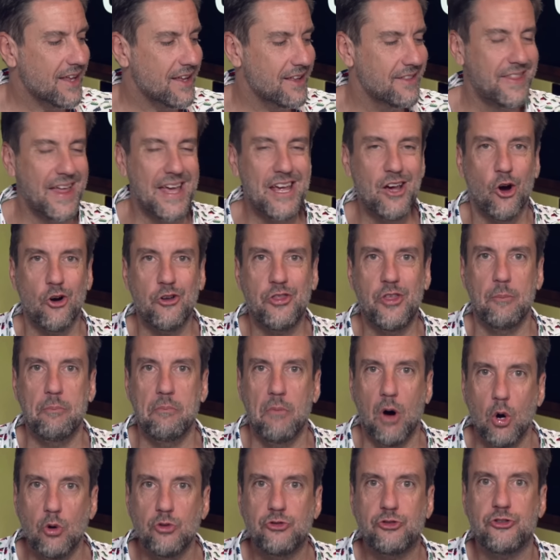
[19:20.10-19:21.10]
They are the
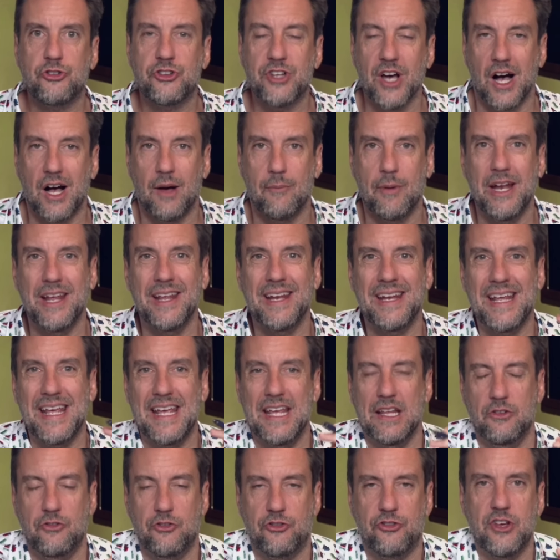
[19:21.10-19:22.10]
most dominant
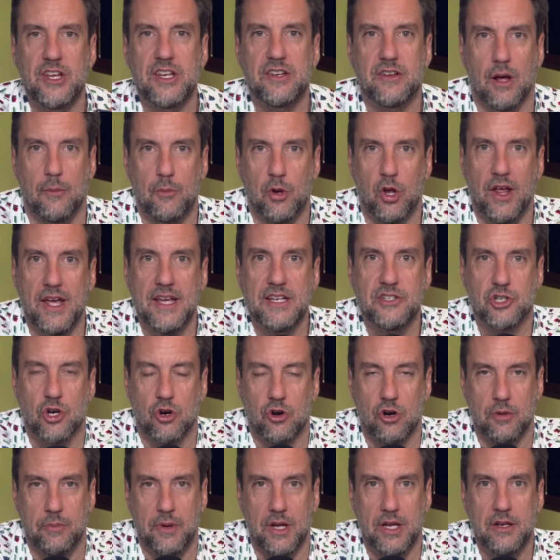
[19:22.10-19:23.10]
N C double A
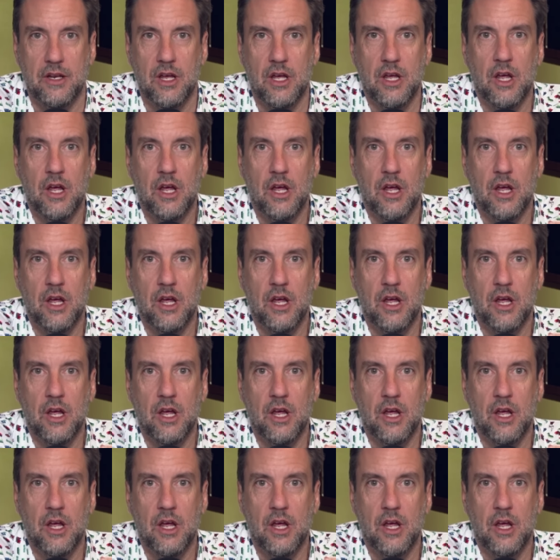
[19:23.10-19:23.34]
tournament